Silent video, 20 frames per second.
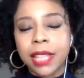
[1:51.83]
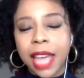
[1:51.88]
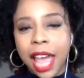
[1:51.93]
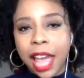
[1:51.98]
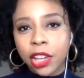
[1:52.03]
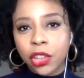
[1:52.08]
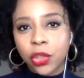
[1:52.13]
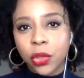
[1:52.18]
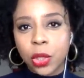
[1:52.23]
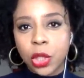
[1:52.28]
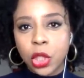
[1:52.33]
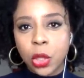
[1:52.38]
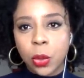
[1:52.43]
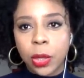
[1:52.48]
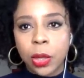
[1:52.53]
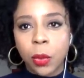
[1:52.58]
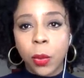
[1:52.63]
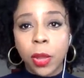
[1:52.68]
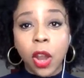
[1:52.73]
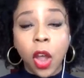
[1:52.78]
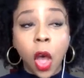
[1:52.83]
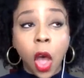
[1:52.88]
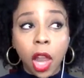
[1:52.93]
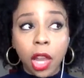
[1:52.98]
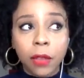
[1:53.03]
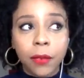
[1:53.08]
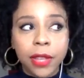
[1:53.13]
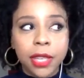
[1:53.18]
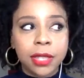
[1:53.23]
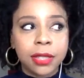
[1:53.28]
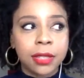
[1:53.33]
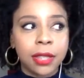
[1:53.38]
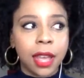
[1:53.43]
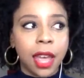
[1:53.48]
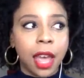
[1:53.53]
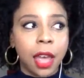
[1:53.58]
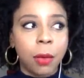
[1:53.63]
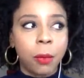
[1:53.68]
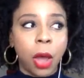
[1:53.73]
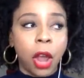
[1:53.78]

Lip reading: It's actually doing what all of us